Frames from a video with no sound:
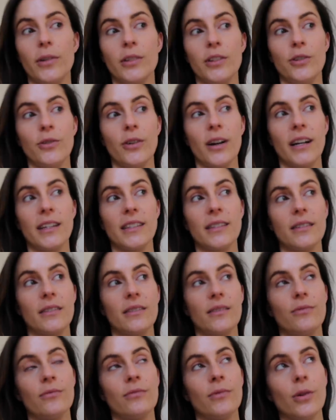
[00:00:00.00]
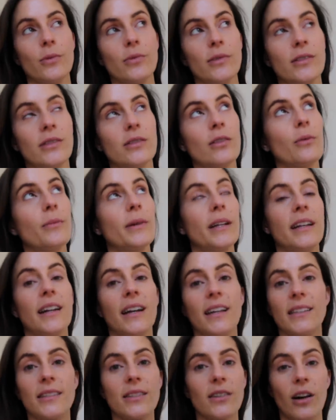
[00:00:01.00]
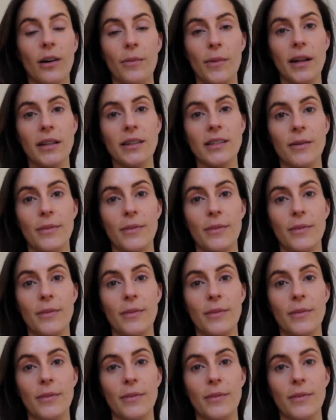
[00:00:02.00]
and you guys wrote so many nice comments